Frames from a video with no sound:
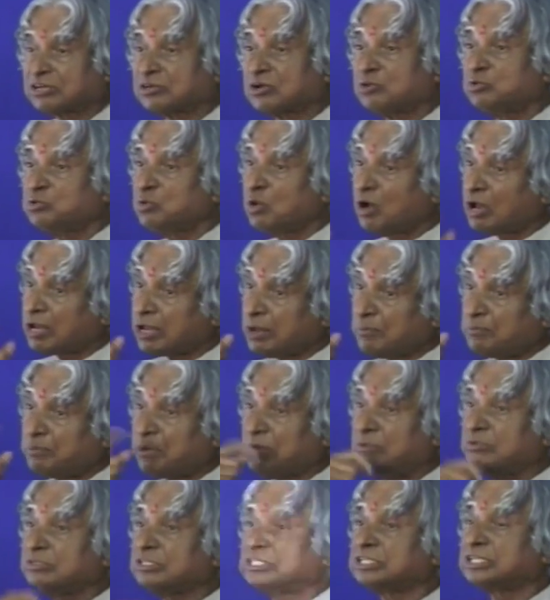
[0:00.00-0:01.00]
you are empowered
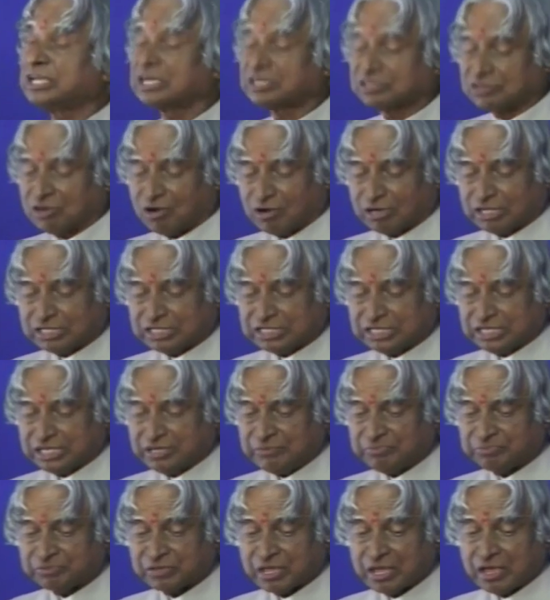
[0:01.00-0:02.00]
with technology.
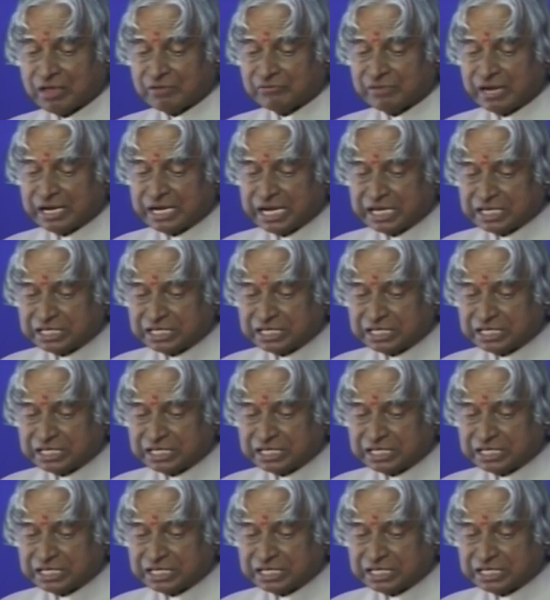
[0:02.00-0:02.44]
When